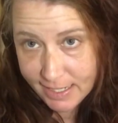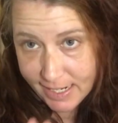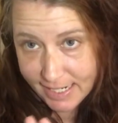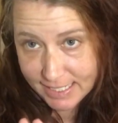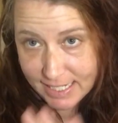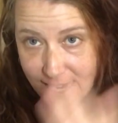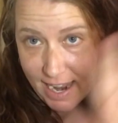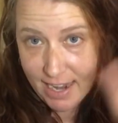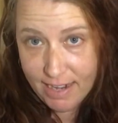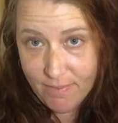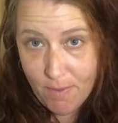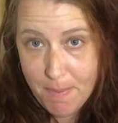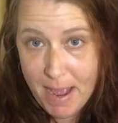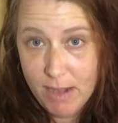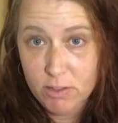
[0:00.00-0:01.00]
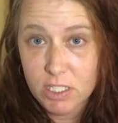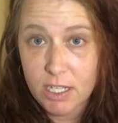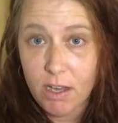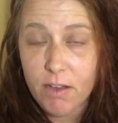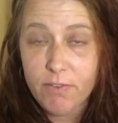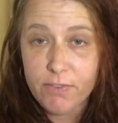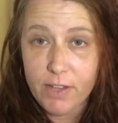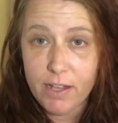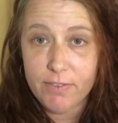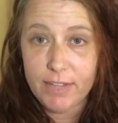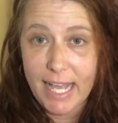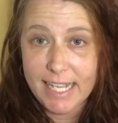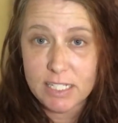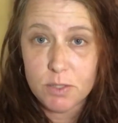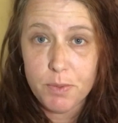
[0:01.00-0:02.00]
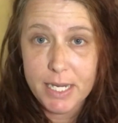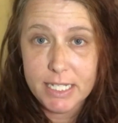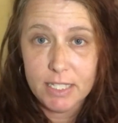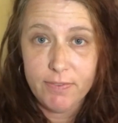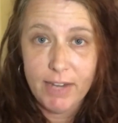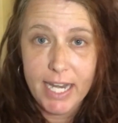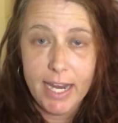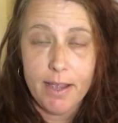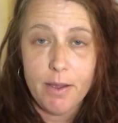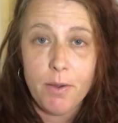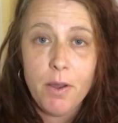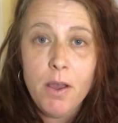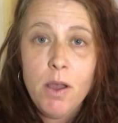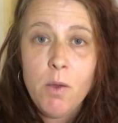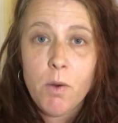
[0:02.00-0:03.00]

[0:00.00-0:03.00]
is kind of a bounce off of last week's video